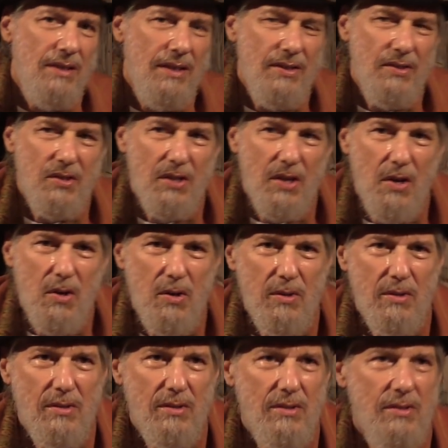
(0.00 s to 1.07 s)
And
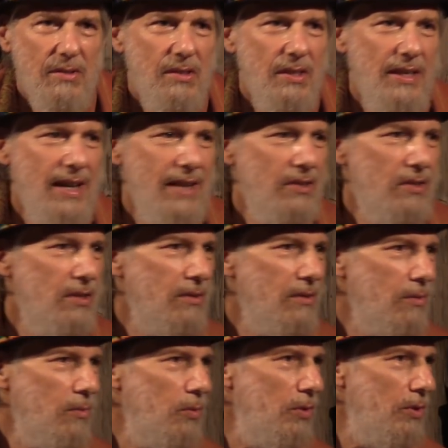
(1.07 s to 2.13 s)
so to get to
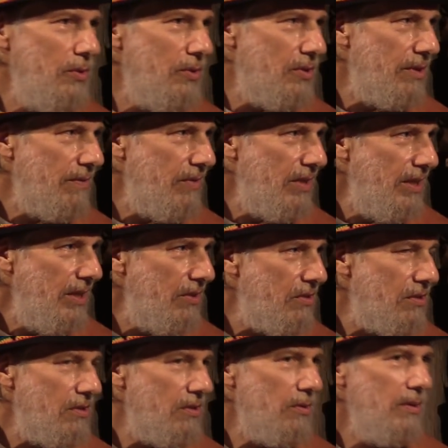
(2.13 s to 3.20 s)
the roots of the
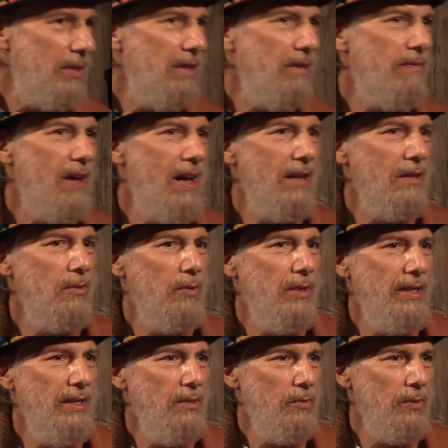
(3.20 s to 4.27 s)
history of
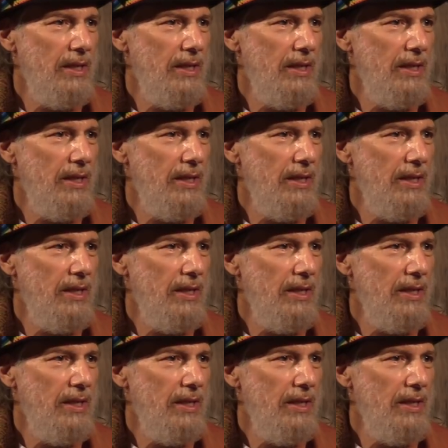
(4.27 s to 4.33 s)
Halloween,